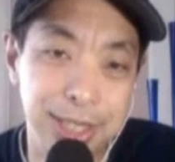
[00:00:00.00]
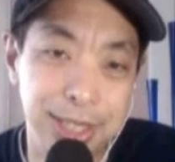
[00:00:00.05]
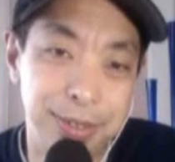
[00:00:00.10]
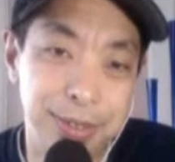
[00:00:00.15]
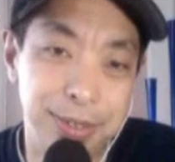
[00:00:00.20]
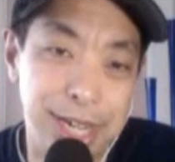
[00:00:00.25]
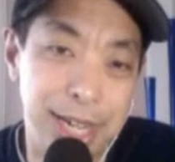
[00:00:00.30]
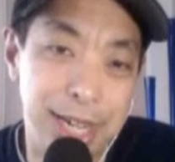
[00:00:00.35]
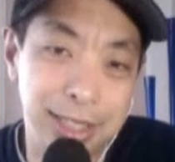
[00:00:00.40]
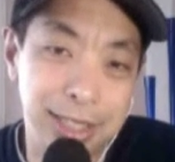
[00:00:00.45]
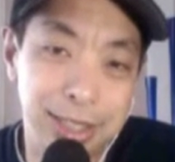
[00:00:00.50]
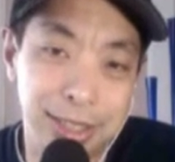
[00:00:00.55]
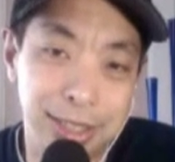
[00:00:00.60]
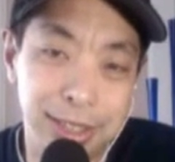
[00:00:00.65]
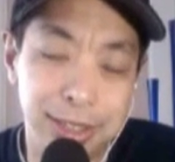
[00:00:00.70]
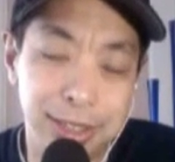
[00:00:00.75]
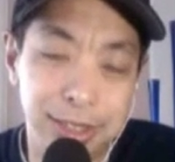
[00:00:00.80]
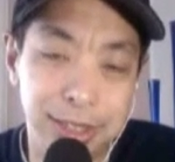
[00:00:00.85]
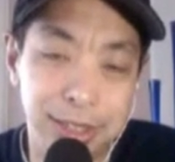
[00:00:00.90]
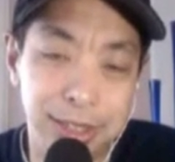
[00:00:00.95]
someone
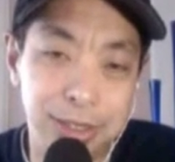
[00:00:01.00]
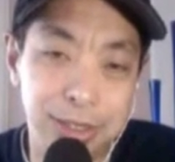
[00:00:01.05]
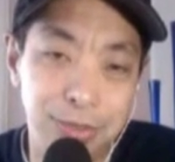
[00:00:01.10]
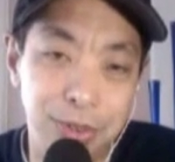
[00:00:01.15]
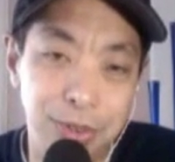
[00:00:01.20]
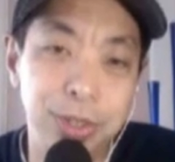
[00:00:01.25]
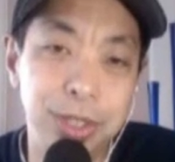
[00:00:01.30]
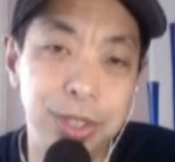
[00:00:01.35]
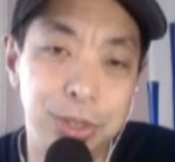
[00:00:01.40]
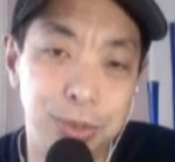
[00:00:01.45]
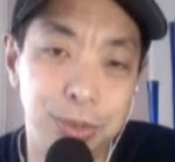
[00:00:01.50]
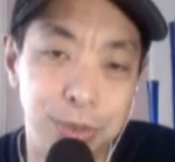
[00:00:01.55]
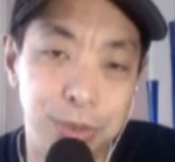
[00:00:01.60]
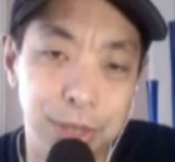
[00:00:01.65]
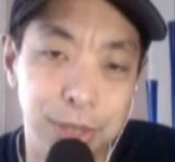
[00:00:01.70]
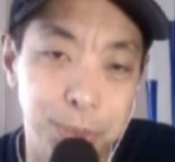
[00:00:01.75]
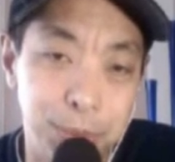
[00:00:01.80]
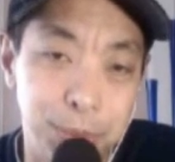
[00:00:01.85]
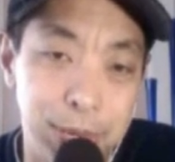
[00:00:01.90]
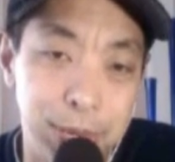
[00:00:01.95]
actually is focused
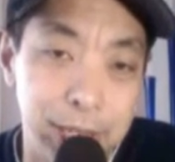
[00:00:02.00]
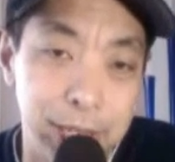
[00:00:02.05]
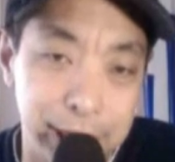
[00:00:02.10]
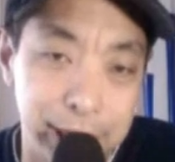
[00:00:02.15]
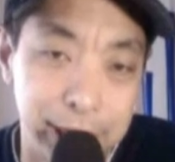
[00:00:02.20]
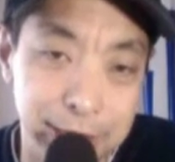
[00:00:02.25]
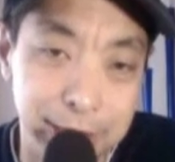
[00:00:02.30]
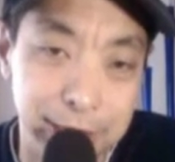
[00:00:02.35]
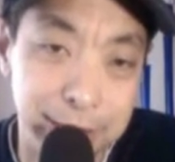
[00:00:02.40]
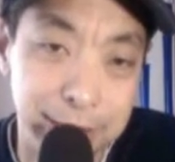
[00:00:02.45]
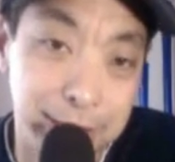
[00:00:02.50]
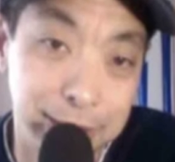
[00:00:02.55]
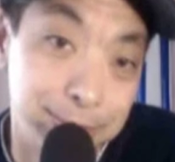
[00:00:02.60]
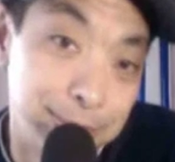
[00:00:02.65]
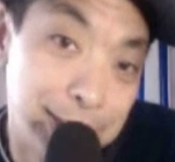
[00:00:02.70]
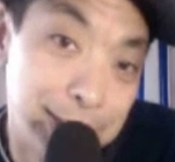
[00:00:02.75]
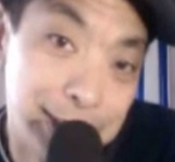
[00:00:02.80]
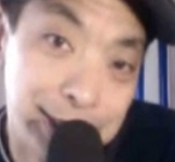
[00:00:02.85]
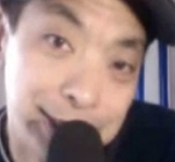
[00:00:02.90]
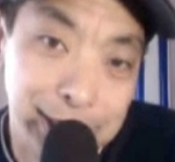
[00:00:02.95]
really well on this, and,